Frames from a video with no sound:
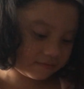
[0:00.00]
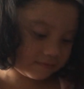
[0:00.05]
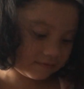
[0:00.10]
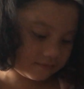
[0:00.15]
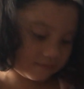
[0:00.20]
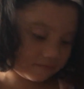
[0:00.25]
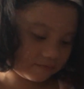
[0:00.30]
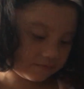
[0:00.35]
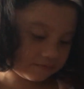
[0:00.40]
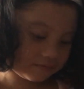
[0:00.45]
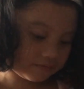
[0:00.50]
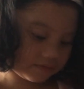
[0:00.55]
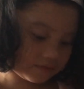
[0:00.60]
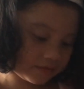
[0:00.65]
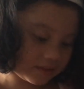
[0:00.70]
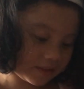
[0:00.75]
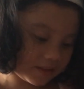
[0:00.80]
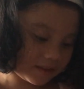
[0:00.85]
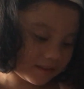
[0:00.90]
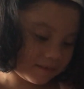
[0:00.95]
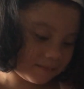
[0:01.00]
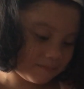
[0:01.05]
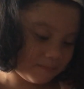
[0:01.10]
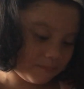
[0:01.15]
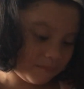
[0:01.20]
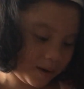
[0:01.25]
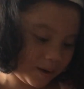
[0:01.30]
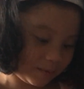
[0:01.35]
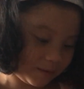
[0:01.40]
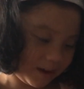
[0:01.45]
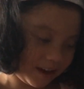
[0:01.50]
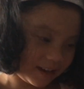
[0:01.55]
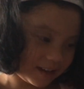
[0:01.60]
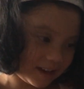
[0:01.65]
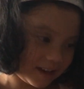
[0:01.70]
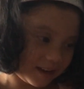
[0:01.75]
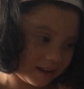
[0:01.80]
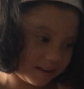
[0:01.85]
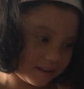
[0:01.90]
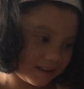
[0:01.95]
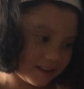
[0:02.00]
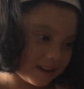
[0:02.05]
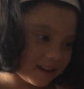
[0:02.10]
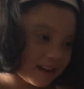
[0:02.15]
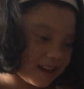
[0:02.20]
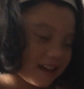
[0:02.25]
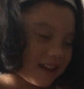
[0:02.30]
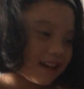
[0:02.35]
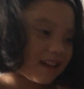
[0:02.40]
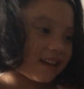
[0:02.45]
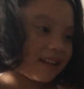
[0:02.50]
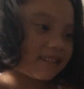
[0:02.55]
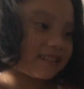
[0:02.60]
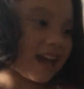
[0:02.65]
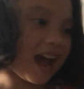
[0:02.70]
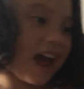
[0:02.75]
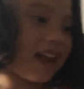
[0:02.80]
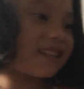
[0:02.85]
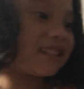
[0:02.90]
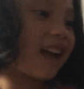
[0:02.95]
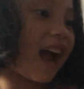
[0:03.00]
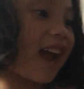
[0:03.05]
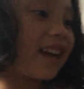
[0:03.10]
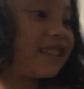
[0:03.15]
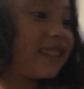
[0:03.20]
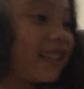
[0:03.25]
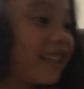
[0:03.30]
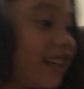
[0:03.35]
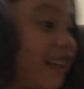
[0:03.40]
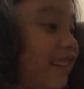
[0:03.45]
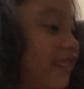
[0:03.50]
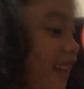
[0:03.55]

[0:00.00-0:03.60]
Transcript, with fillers: what YouTube channel? What? Putty. Daddy, I